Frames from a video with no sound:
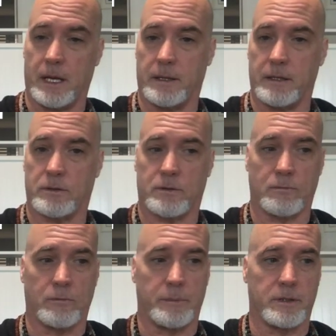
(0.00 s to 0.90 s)
this
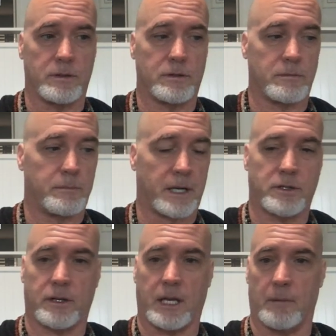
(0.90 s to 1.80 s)
woman's
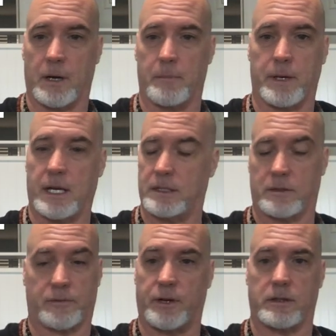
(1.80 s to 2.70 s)
picture came up and I
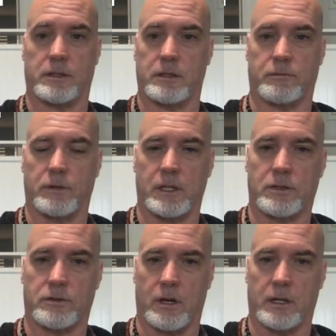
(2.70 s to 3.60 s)
just felt this really
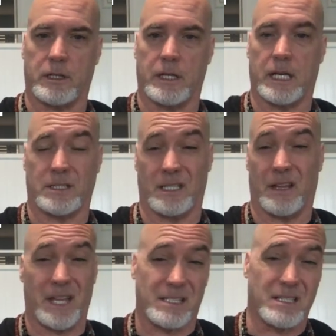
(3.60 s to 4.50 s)
strong connection. Now
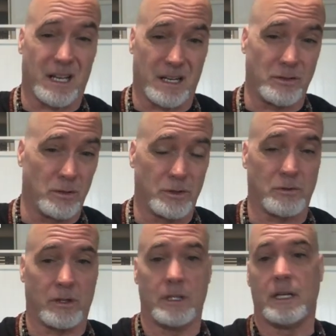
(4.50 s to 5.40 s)
that's not
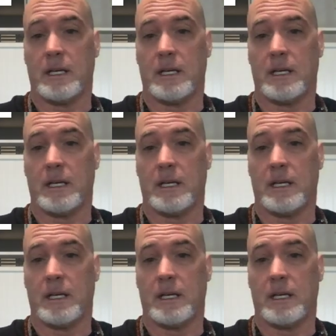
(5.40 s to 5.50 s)
unusual,